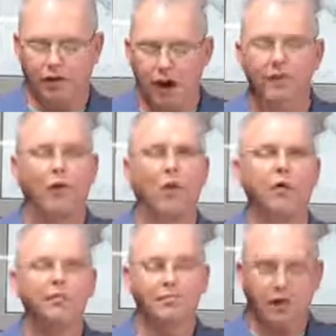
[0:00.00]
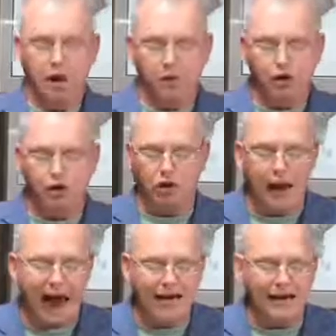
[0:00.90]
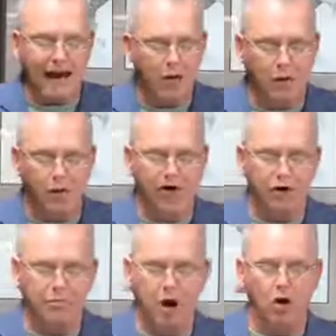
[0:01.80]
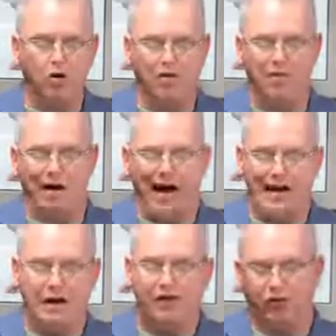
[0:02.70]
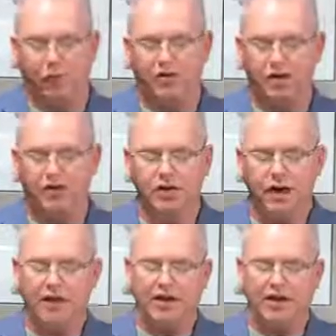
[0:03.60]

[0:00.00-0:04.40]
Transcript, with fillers: Therefore, most gladly I will rather boast in my infirmities,